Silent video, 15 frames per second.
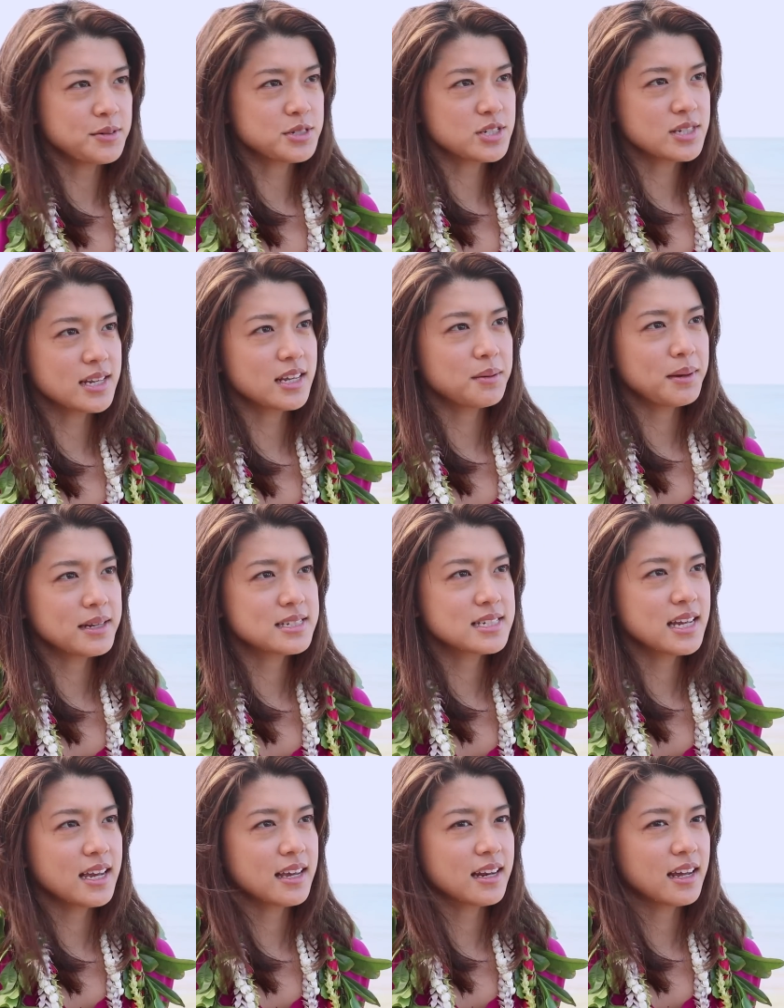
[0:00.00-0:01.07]
I was just thinking about
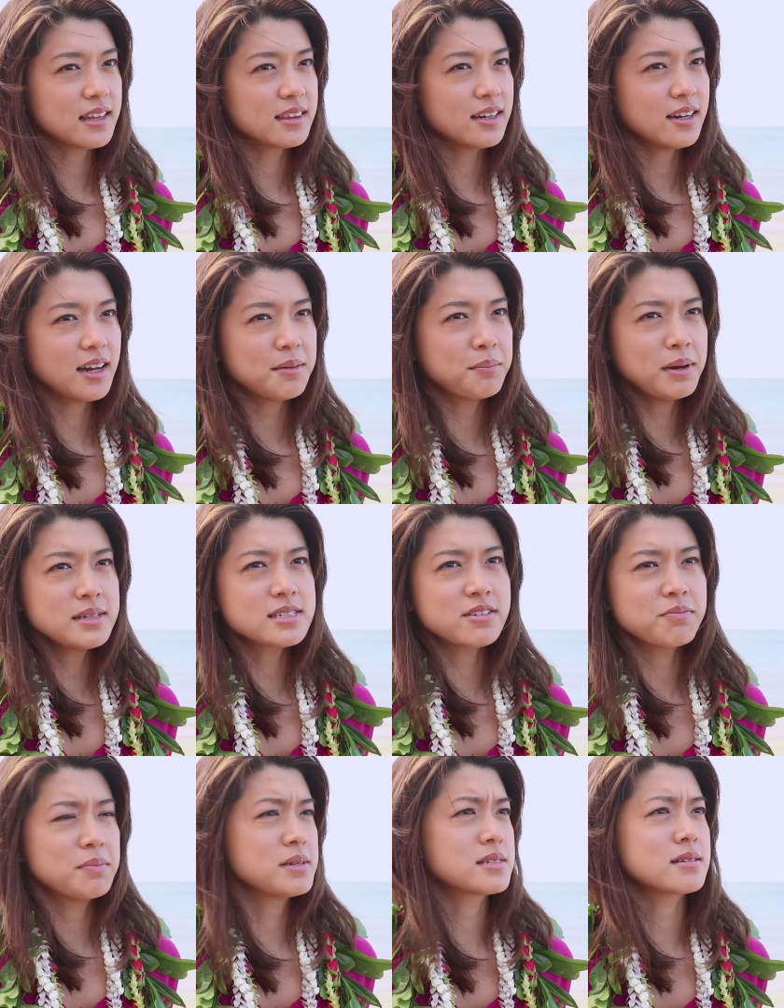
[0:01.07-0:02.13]
today, and I thought I must
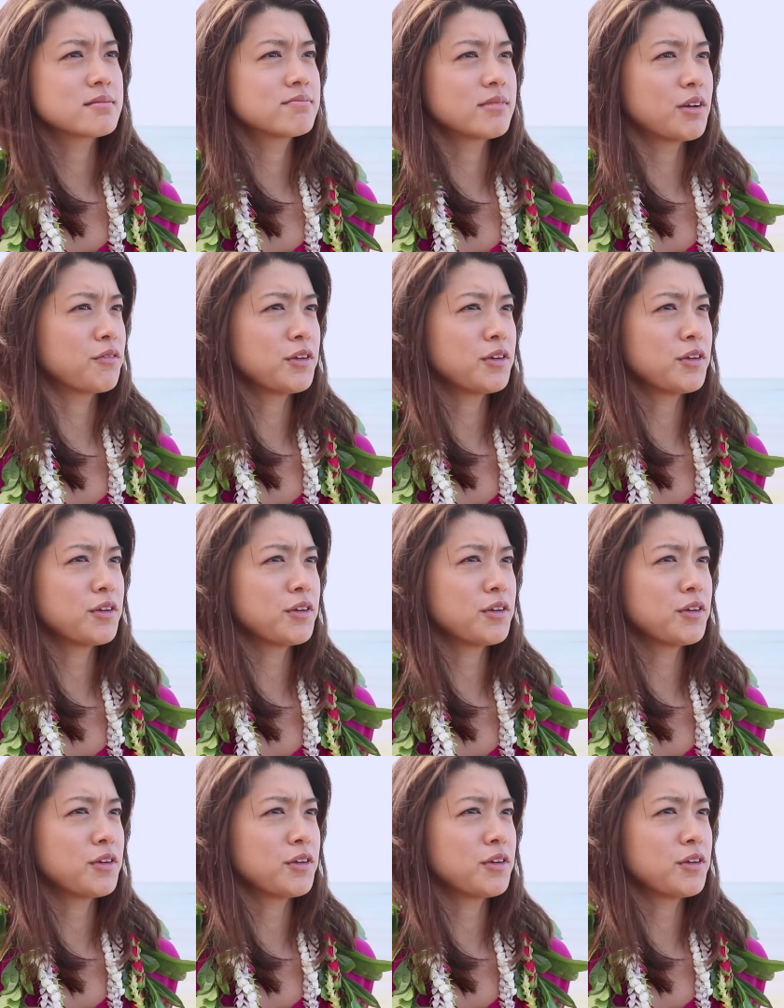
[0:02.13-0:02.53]
have missed a